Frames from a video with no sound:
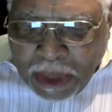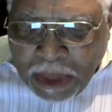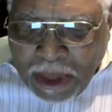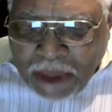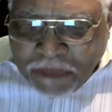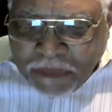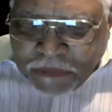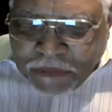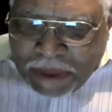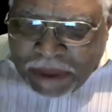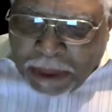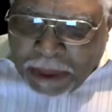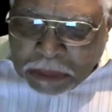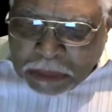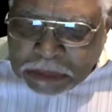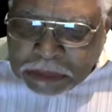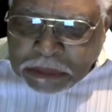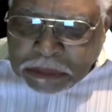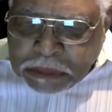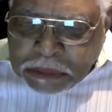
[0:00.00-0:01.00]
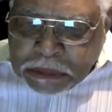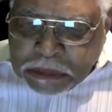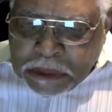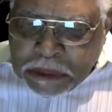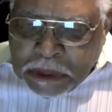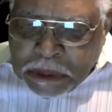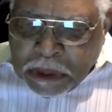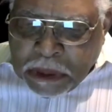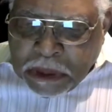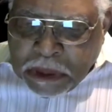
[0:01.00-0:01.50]
I found
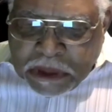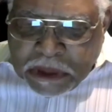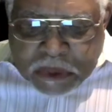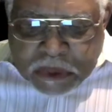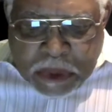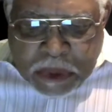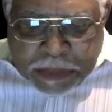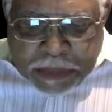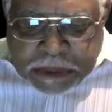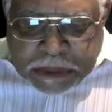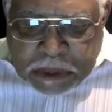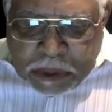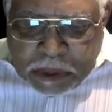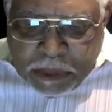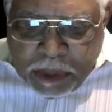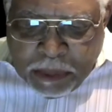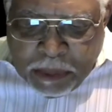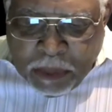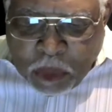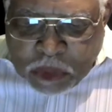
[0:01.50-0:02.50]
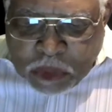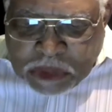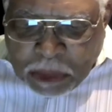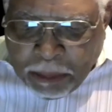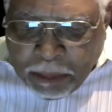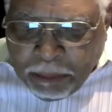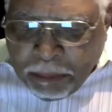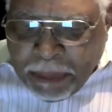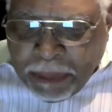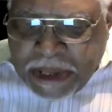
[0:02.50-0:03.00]
the scripture to be most
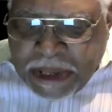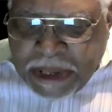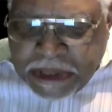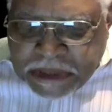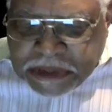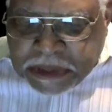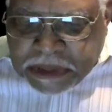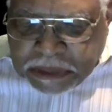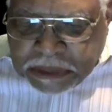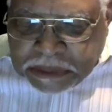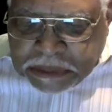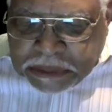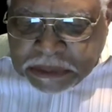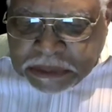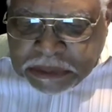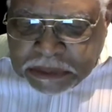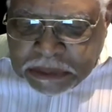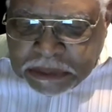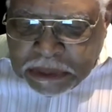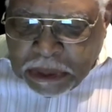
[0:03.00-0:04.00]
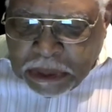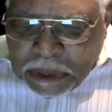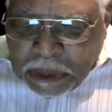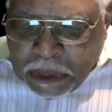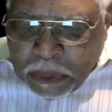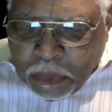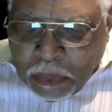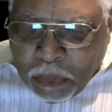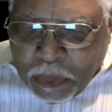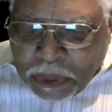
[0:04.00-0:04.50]
amazing.
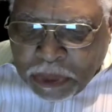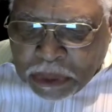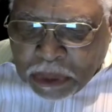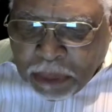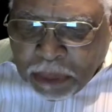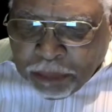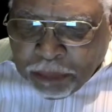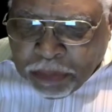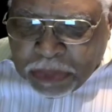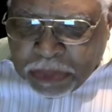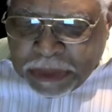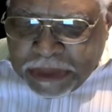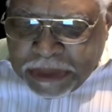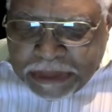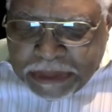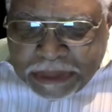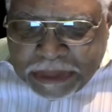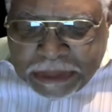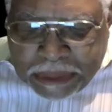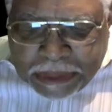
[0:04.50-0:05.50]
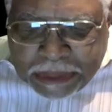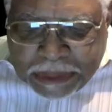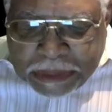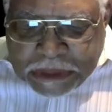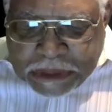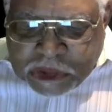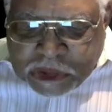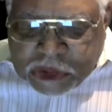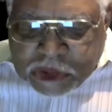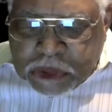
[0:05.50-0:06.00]
And completely
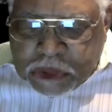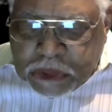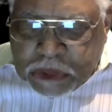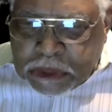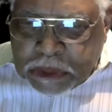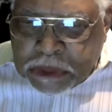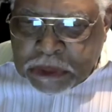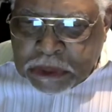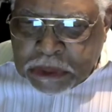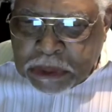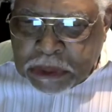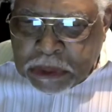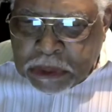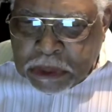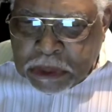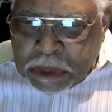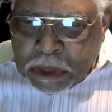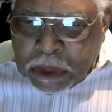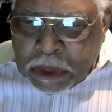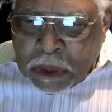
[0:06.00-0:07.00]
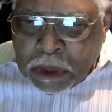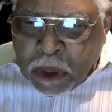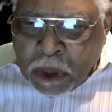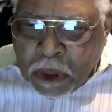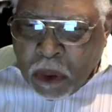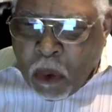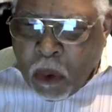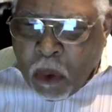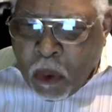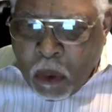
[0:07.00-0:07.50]
understood
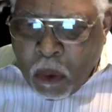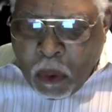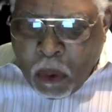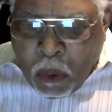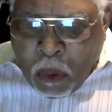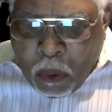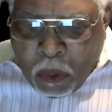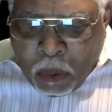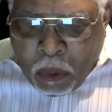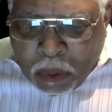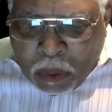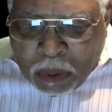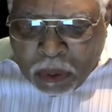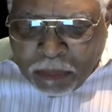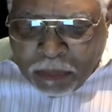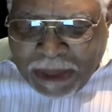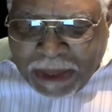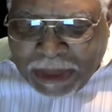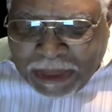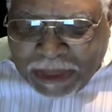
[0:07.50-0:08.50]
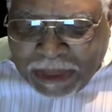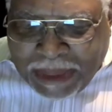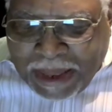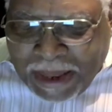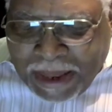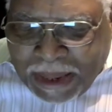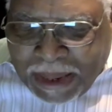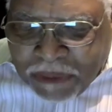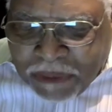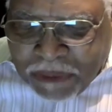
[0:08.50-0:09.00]
all of my
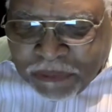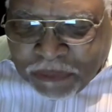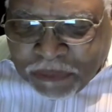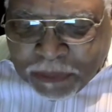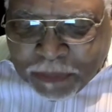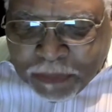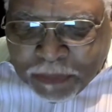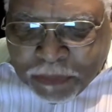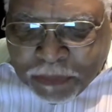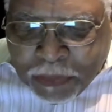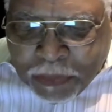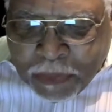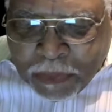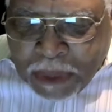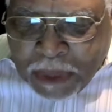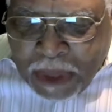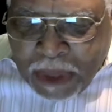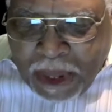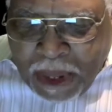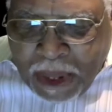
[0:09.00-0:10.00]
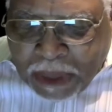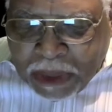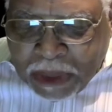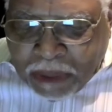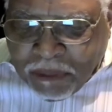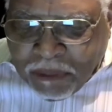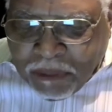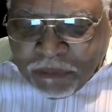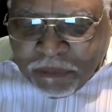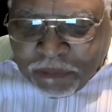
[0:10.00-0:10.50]
life. I
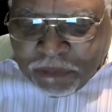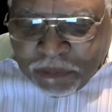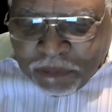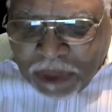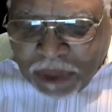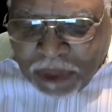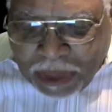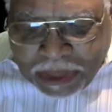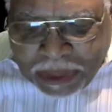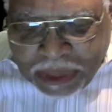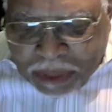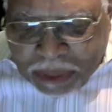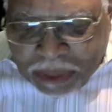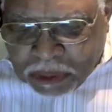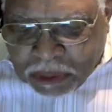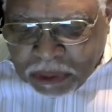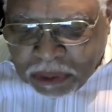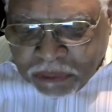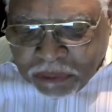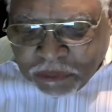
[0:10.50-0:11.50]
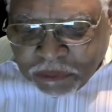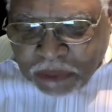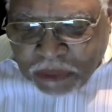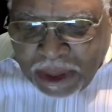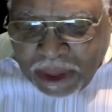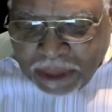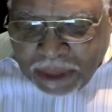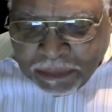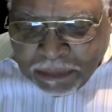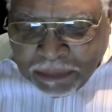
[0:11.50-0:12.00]
never could
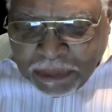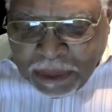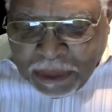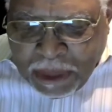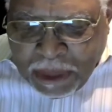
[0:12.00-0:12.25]
find